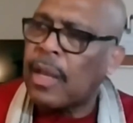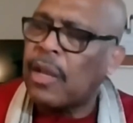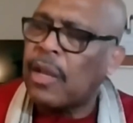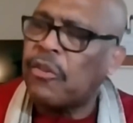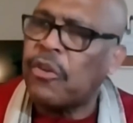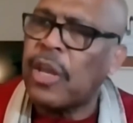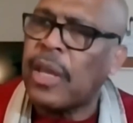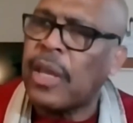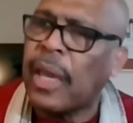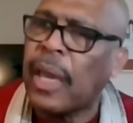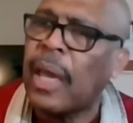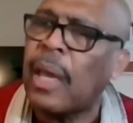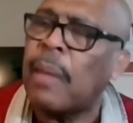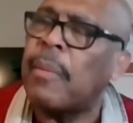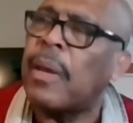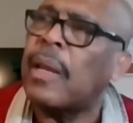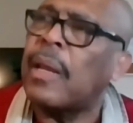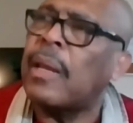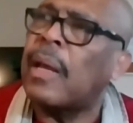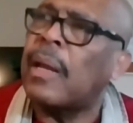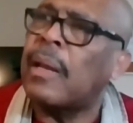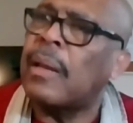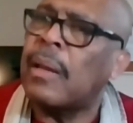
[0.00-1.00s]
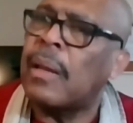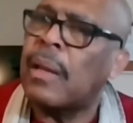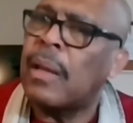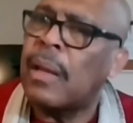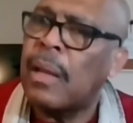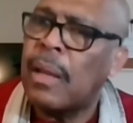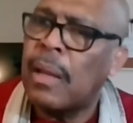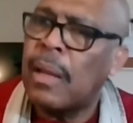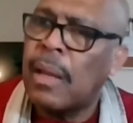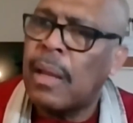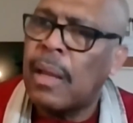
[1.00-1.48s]
She came in and
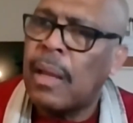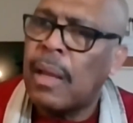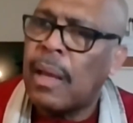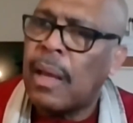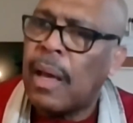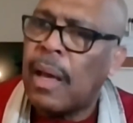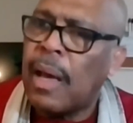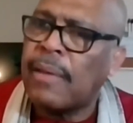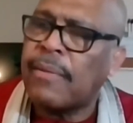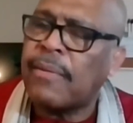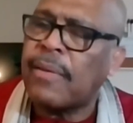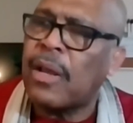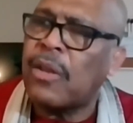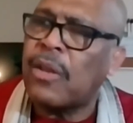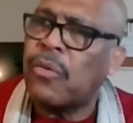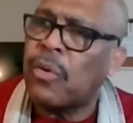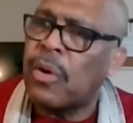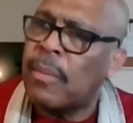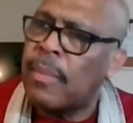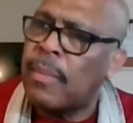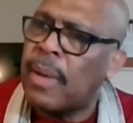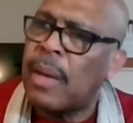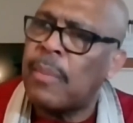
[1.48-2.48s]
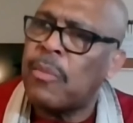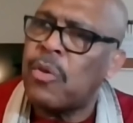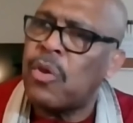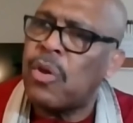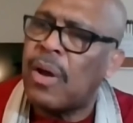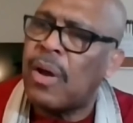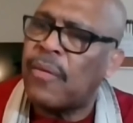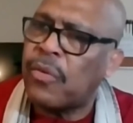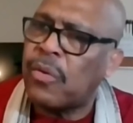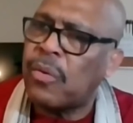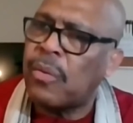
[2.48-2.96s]
I said to her, ma'am,
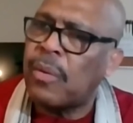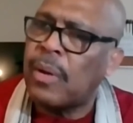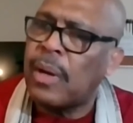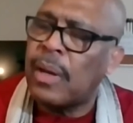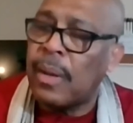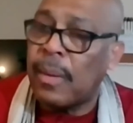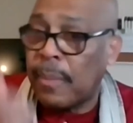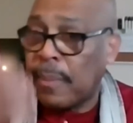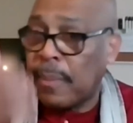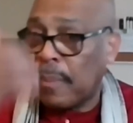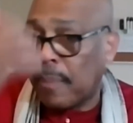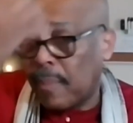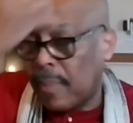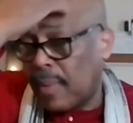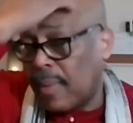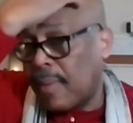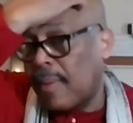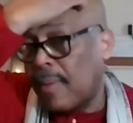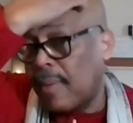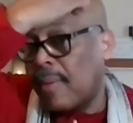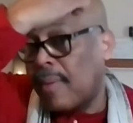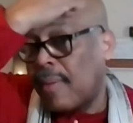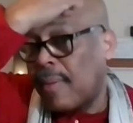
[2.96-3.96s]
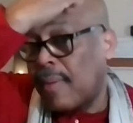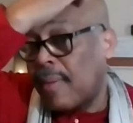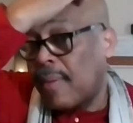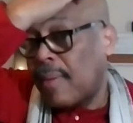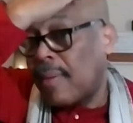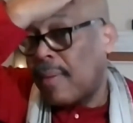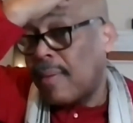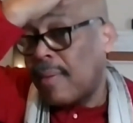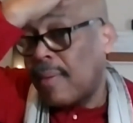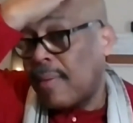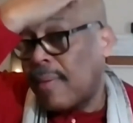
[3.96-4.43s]
you have to
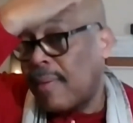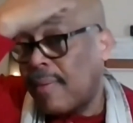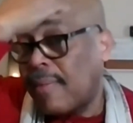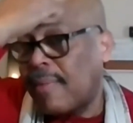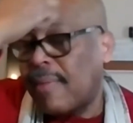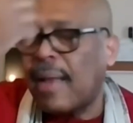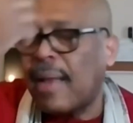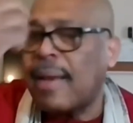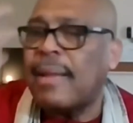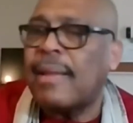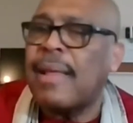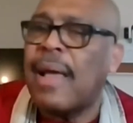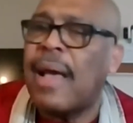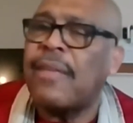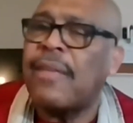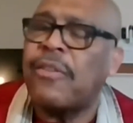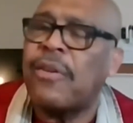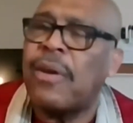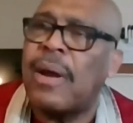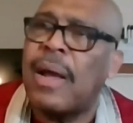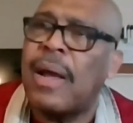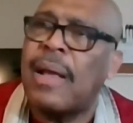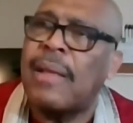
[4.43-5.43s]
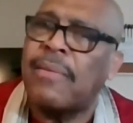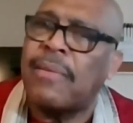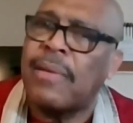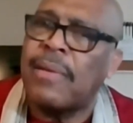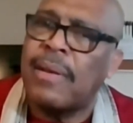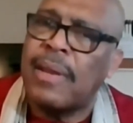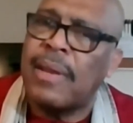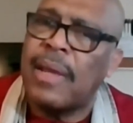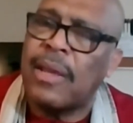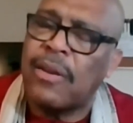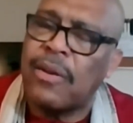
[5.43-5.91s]
sanitize your hands
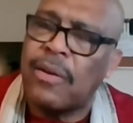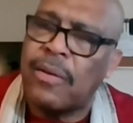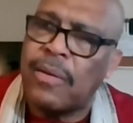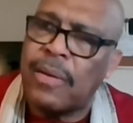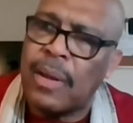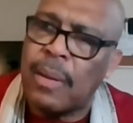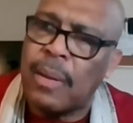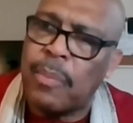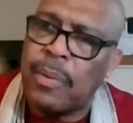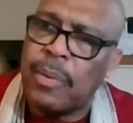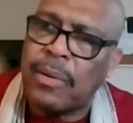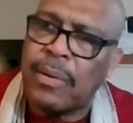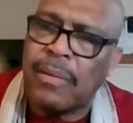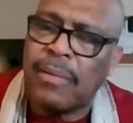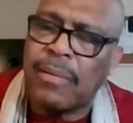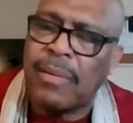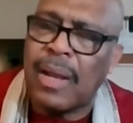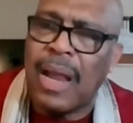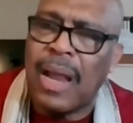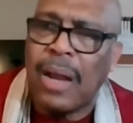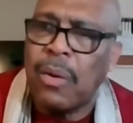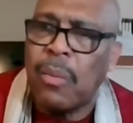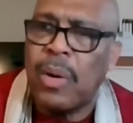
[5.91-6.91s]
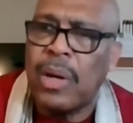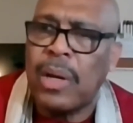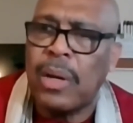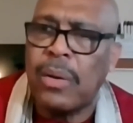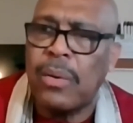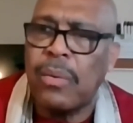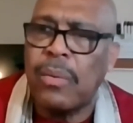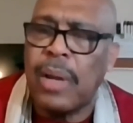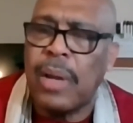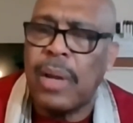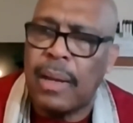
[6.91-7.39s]
and take your temperature. She said, I don't want to
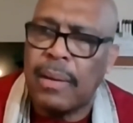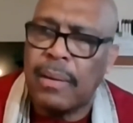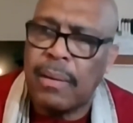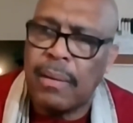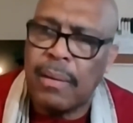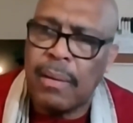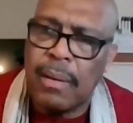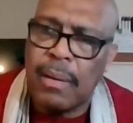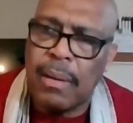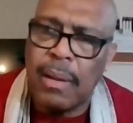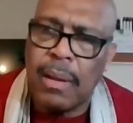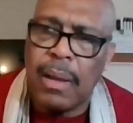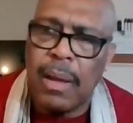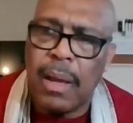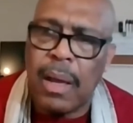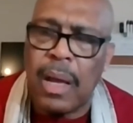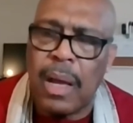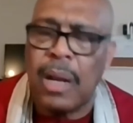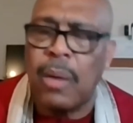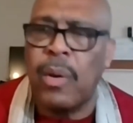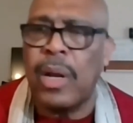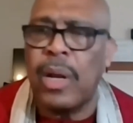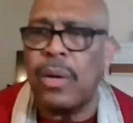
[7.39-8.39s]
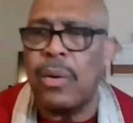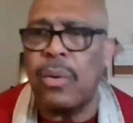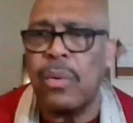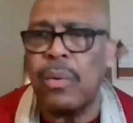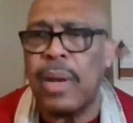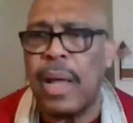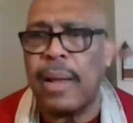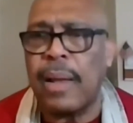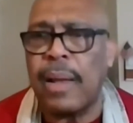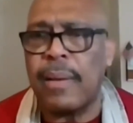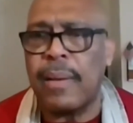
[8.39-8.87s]
do that. I don't want to
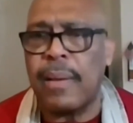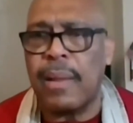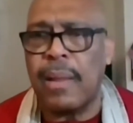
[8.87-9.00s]
do that.